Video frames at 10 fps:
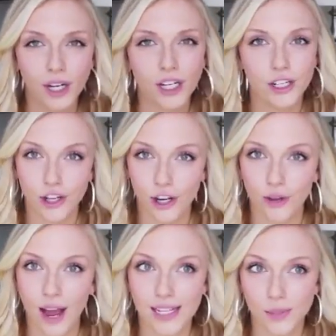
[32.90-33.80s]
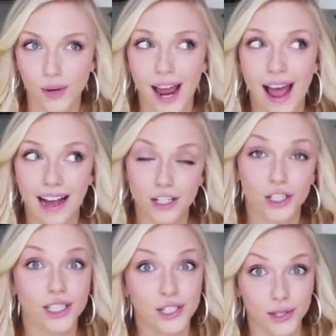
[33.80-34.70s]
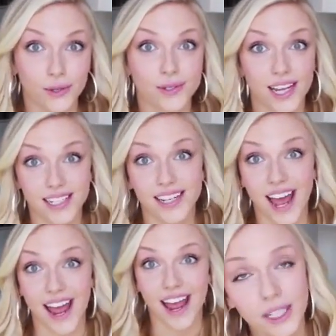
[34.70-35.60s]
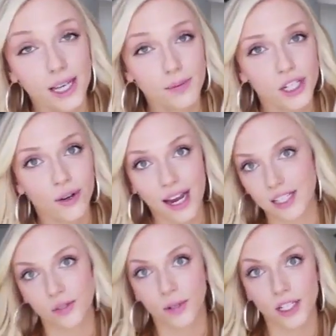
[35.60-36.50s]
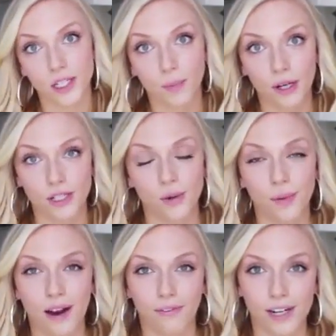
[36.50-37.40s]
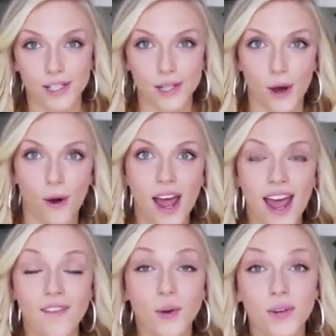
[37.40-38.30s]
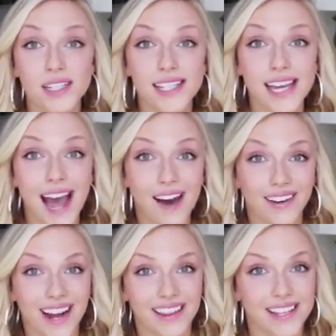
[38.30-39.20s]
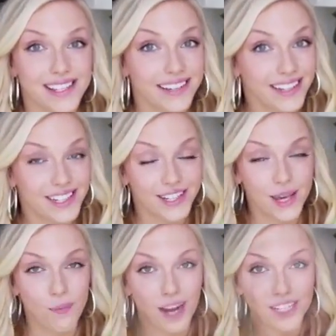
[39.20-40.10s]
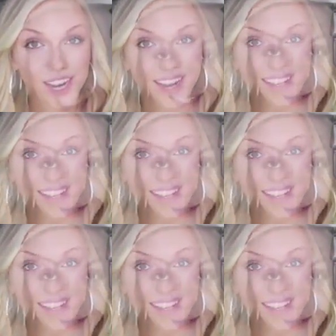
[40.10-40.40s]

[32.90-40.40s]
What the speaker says: I wanted to show you guys what I actually do day to day. But it's up to you guys. It's really just a personal preference. So if you want to see how I got this look, then just keep watching.